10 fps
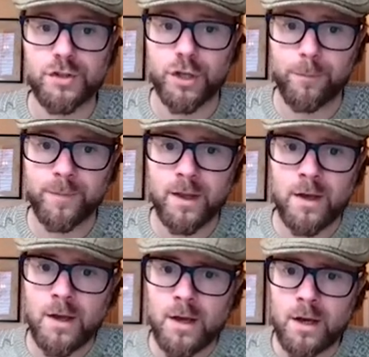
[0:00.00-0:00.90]
So
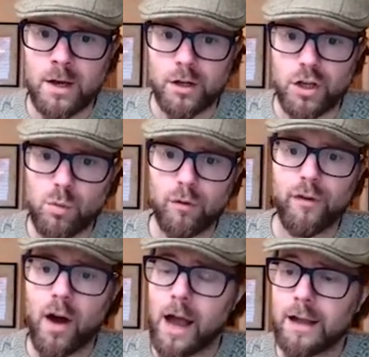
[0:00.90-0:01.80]
you will
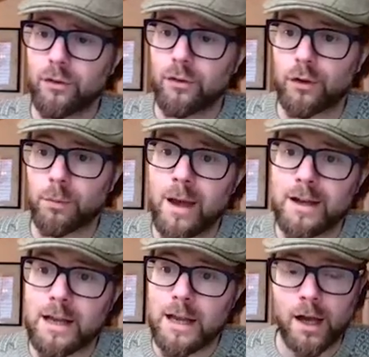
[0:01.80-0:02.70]
find that
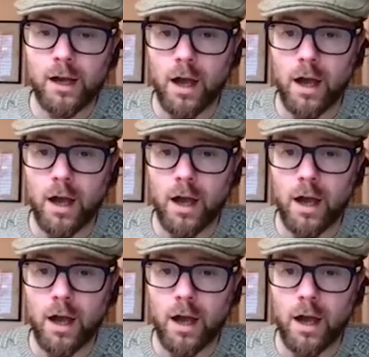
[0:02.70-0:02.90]
many,